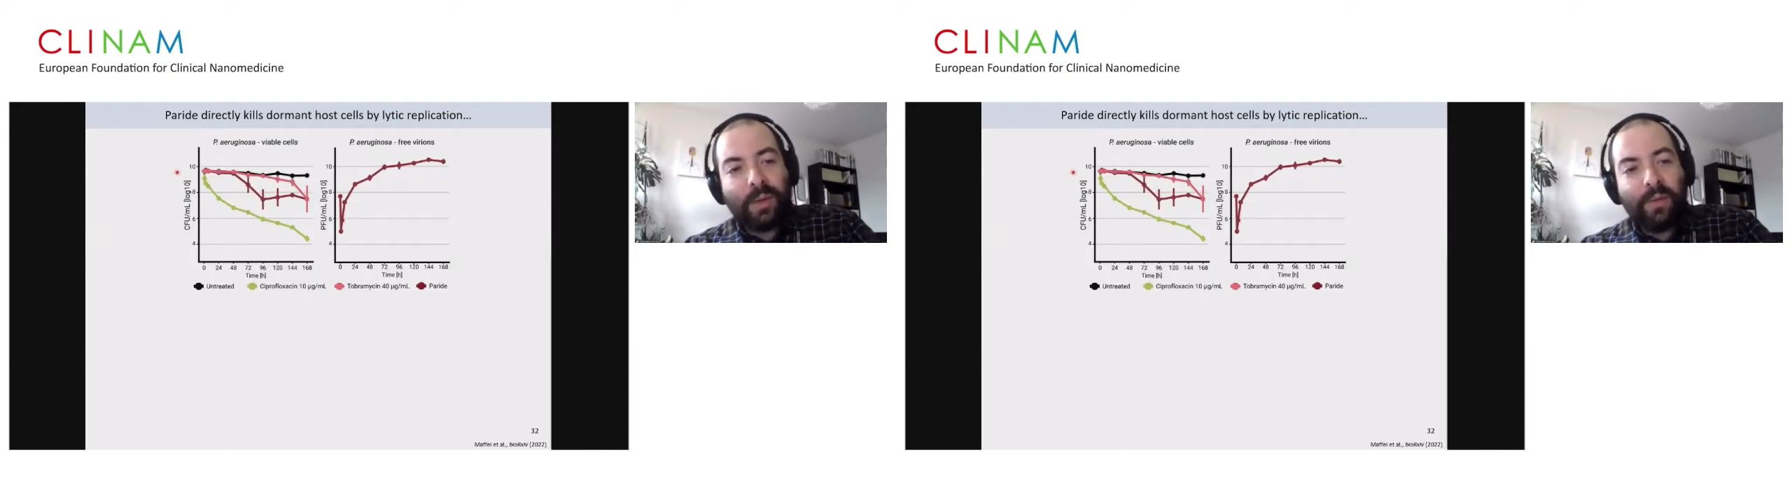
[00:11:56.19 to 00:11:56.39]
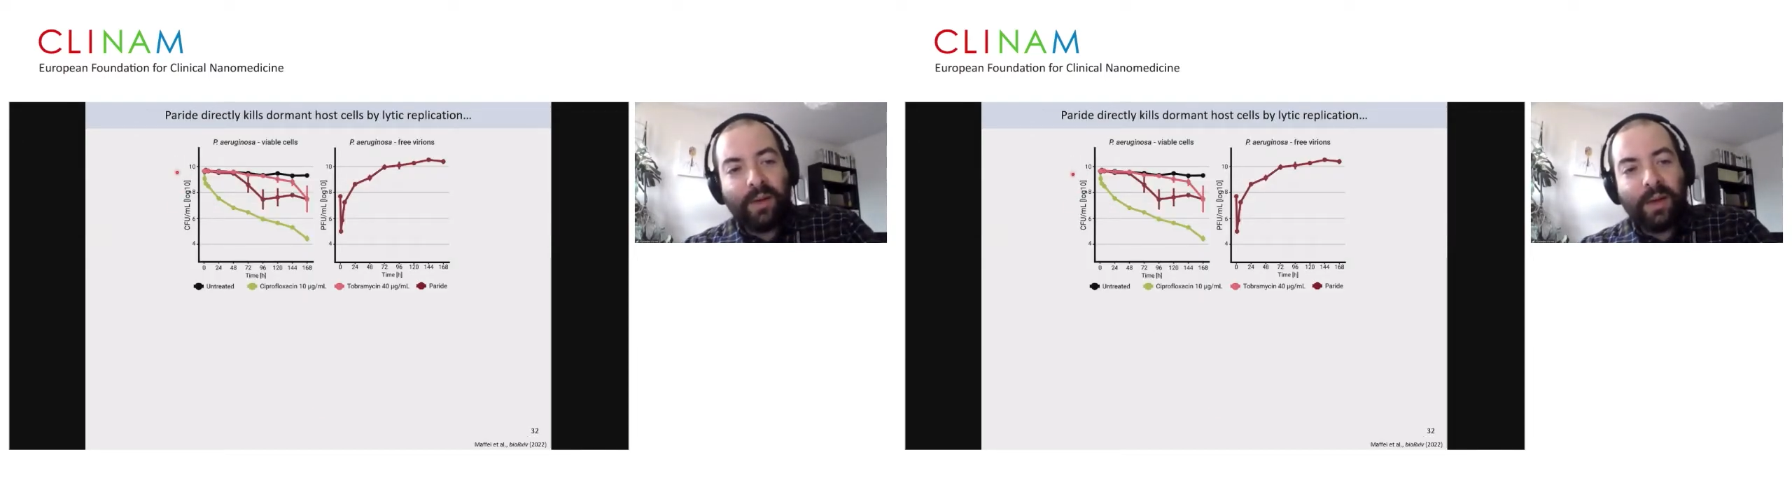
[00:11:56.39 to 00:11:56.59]

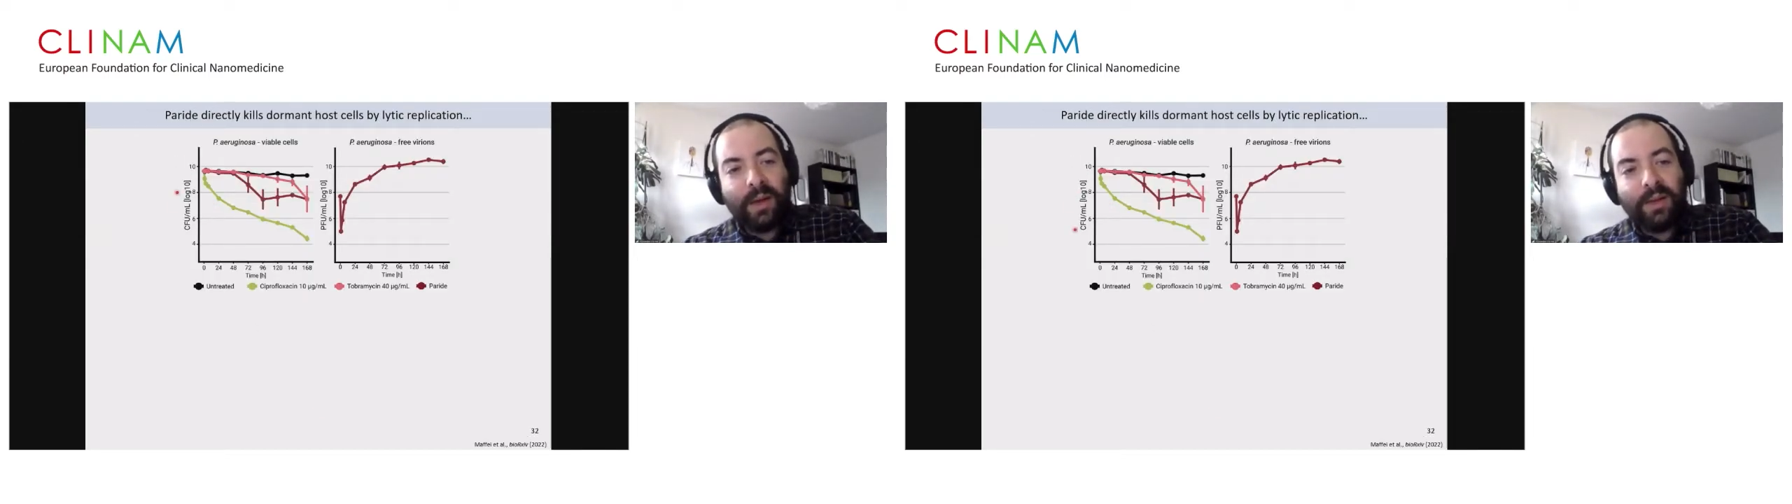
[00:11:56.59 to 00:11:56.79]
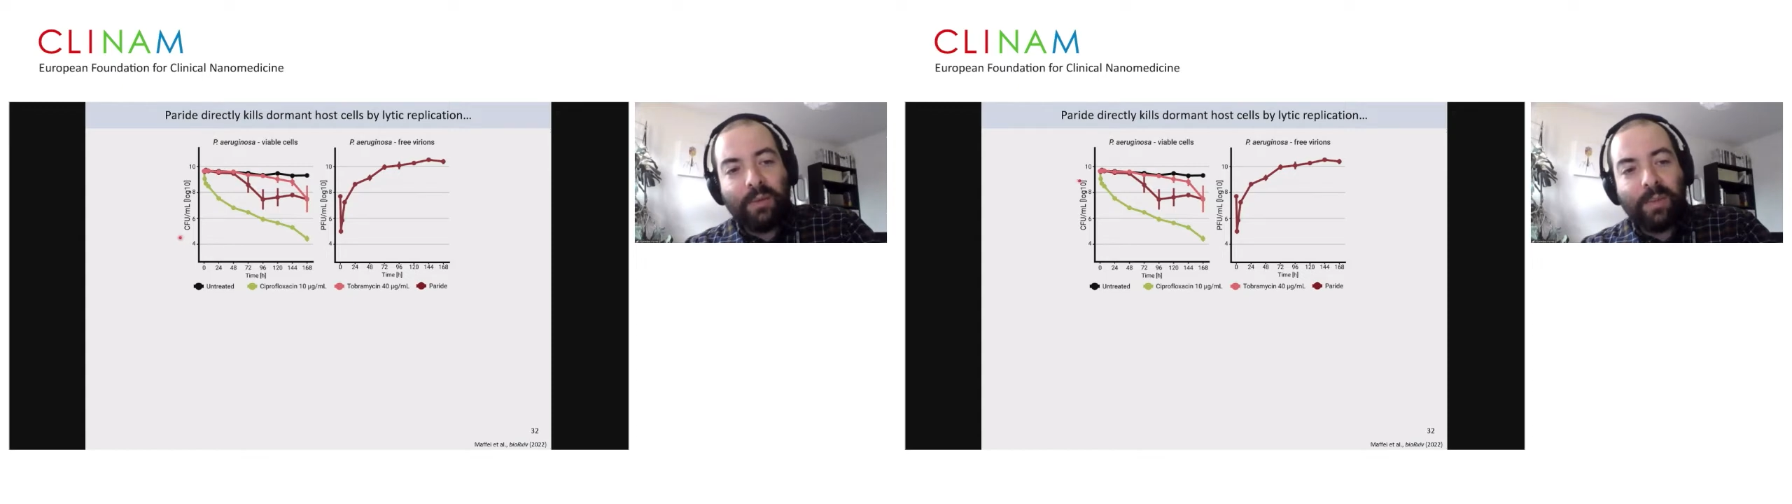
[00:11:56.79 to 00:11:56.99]
we have
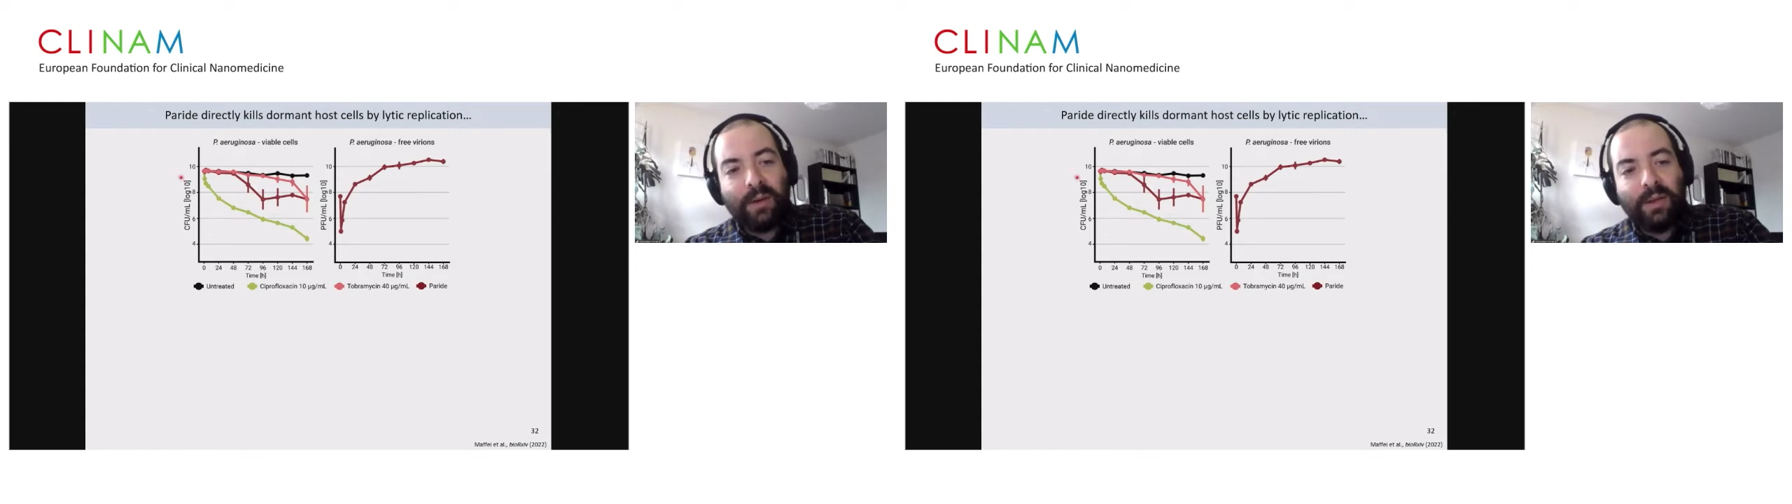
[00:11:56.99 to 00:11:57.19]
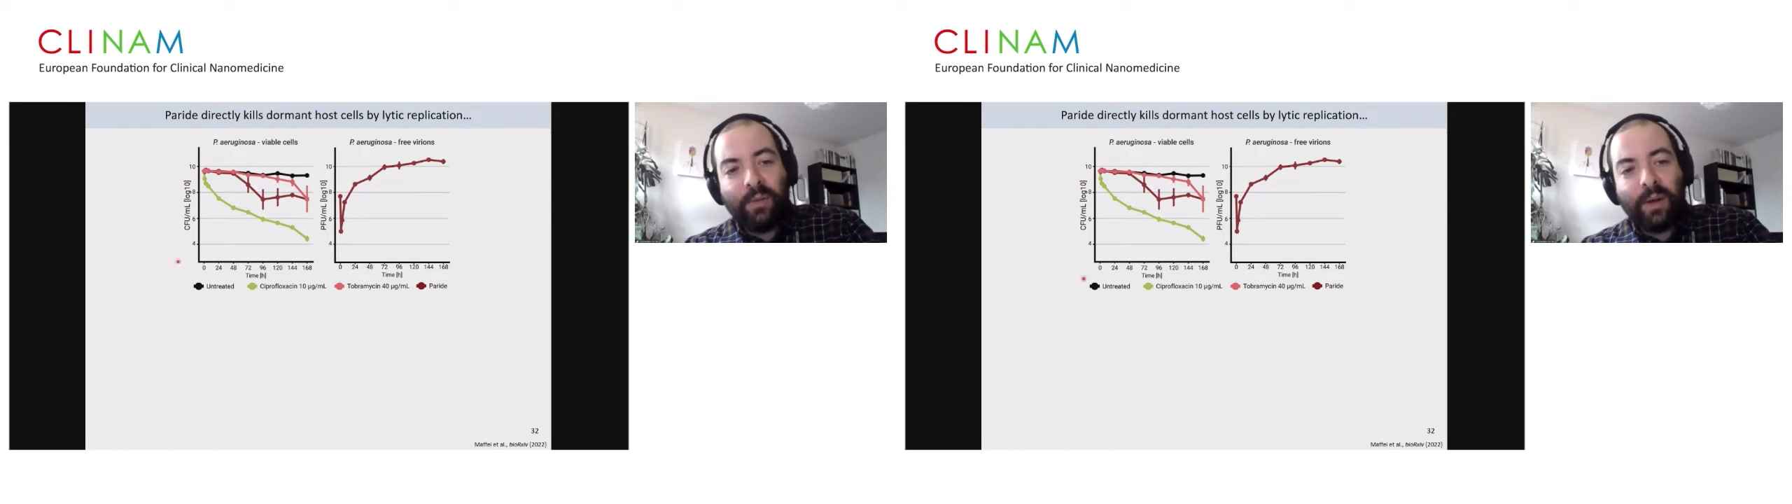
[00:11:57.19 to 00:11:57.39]
again here
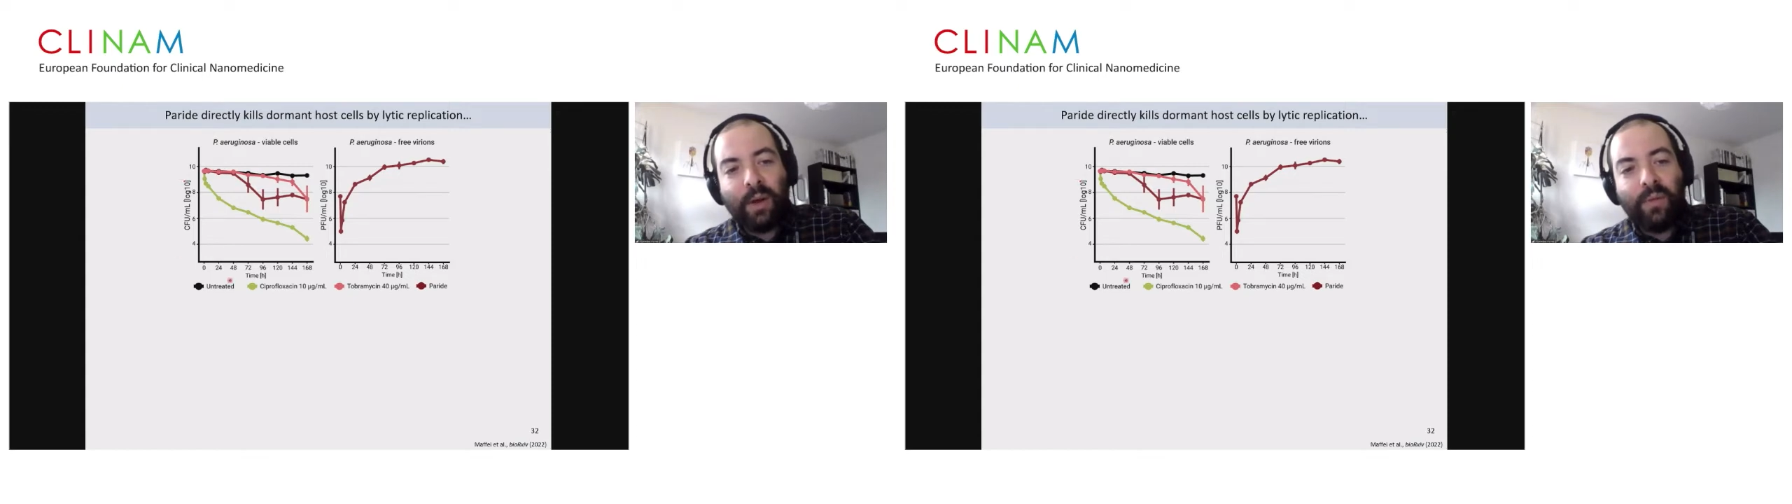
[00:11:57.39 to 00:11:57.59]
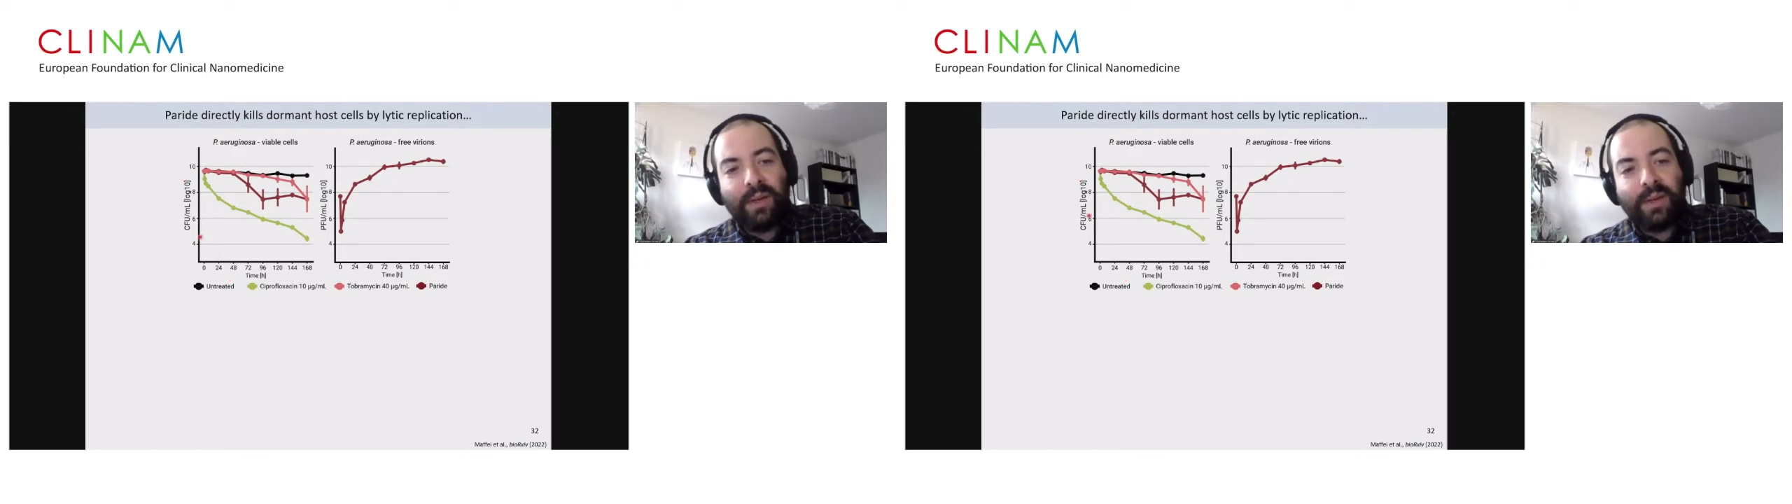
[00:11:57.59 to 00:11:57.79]
bacteria
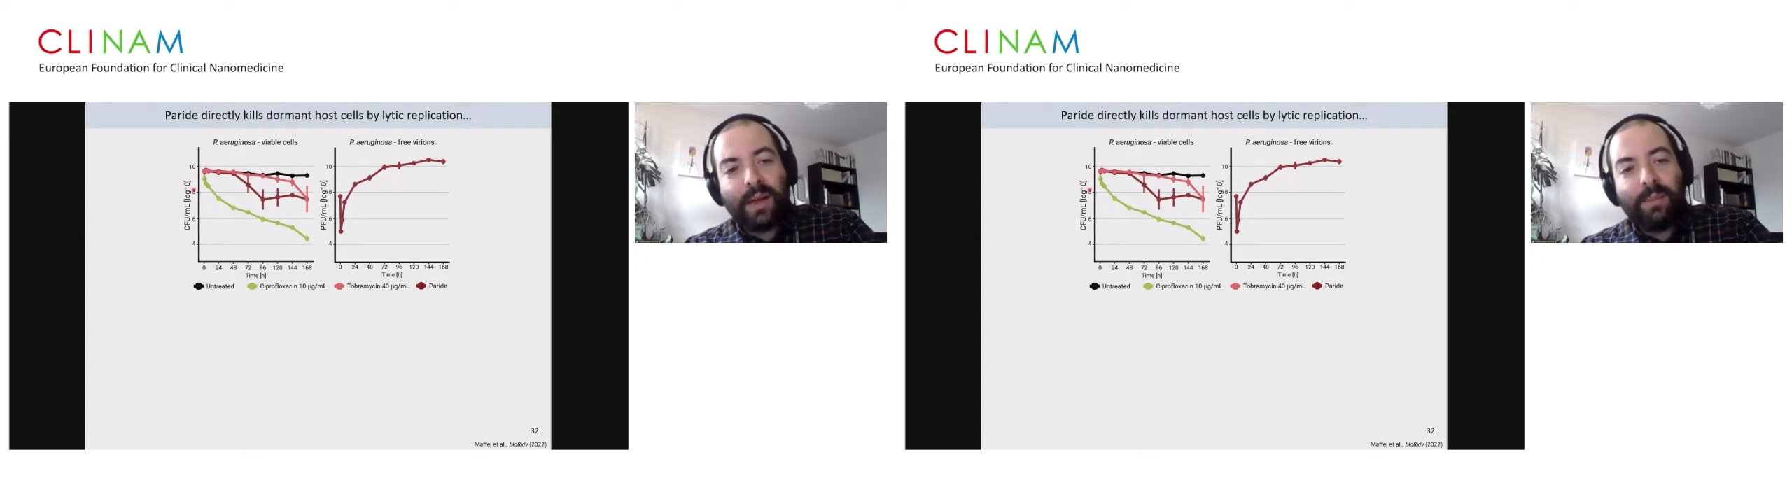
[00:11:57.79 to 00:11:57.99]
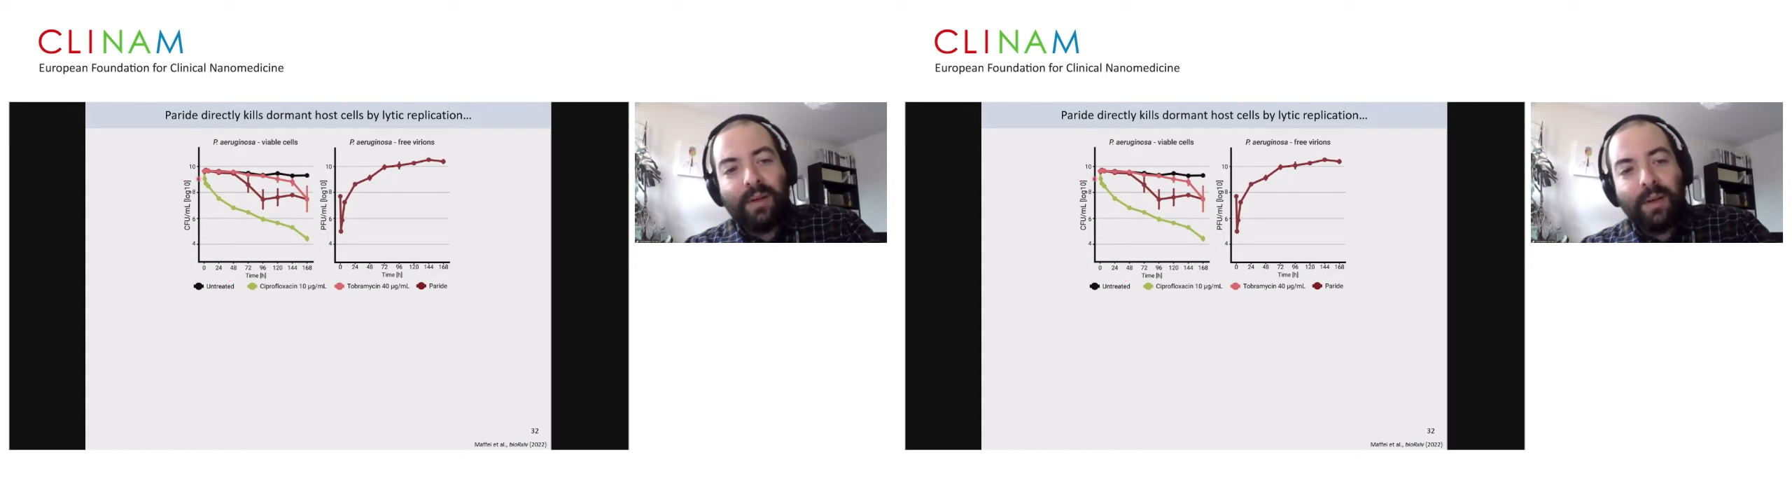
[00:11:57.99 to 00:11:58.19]
over
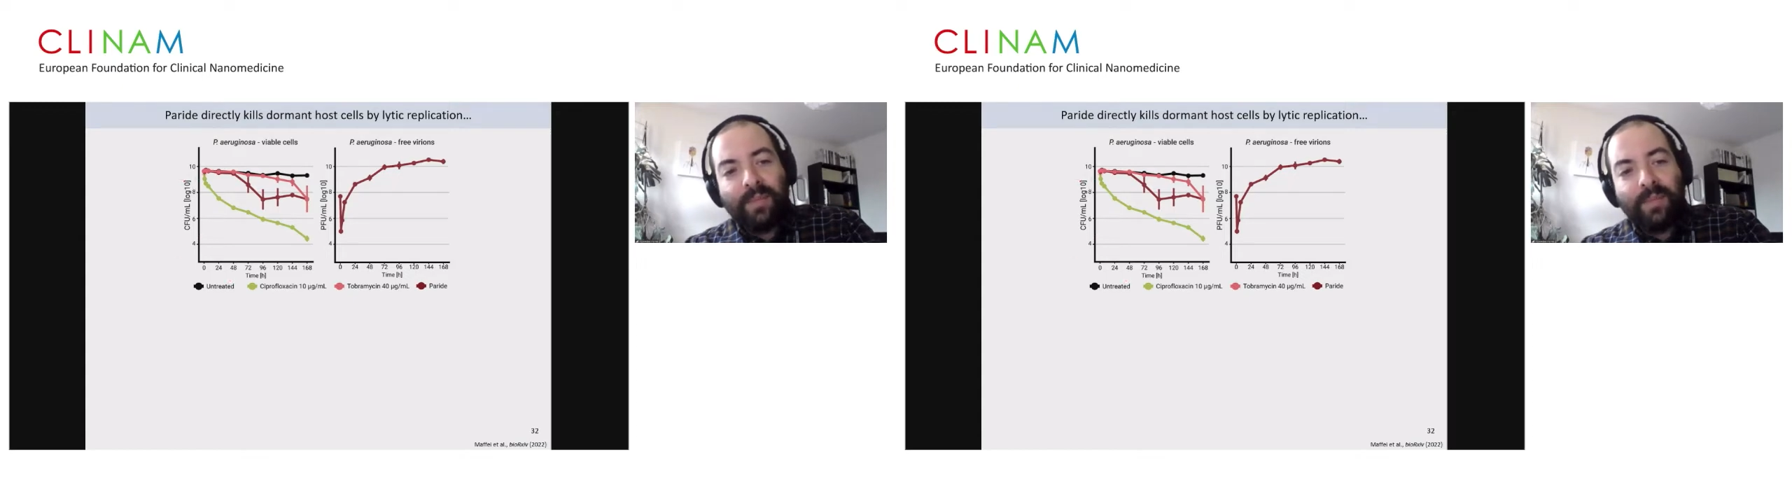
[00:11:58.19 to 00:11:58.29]
time.